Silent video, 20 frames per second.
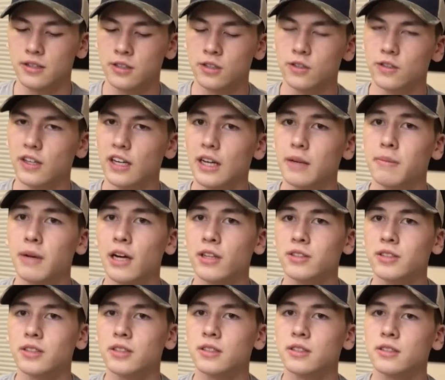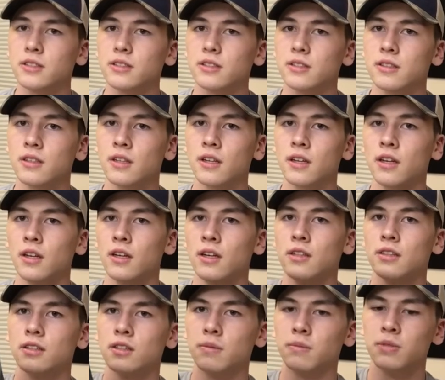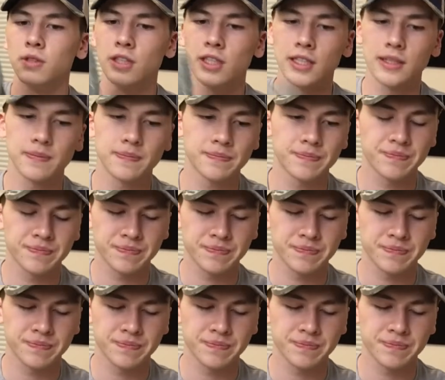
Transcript: two grenade pouches to complete it.